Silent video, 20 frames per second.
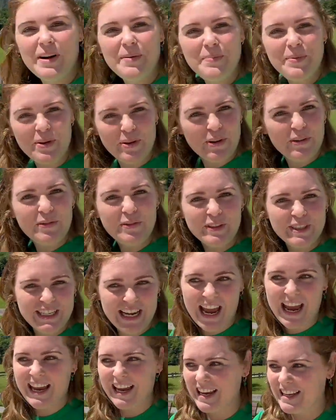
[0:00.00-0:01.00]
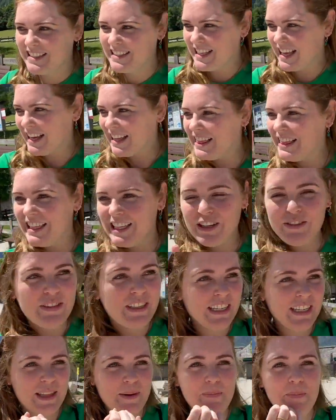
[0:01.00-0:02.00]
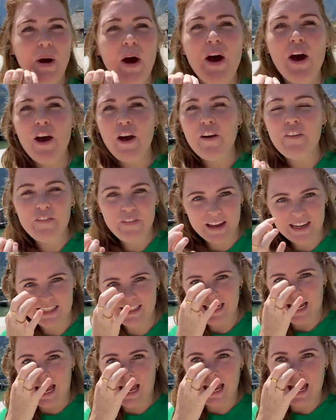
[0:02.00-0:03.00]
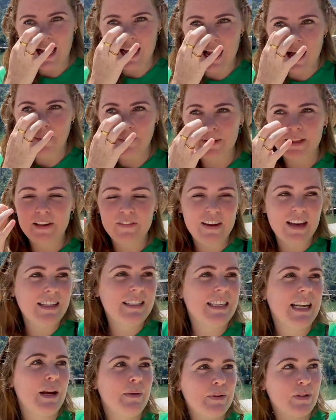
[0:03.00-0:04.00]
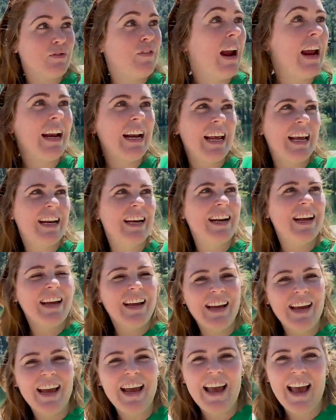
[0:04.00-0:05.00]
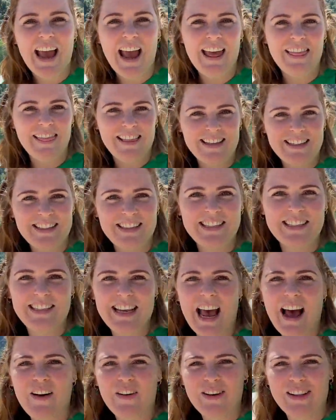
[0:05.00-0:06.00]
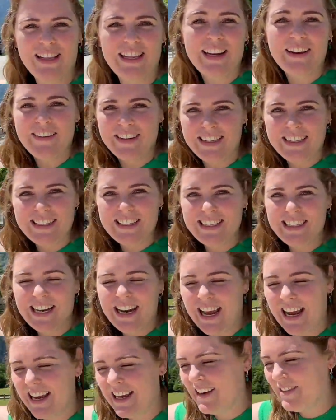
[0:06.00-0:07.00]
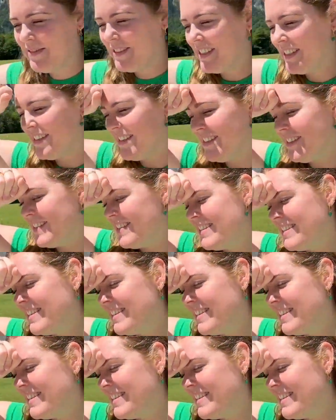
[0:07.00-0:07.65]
beautiful day. It's like literally the perfect day. I can't believe yesterday was raining and this is how clear it is today. Oh my God.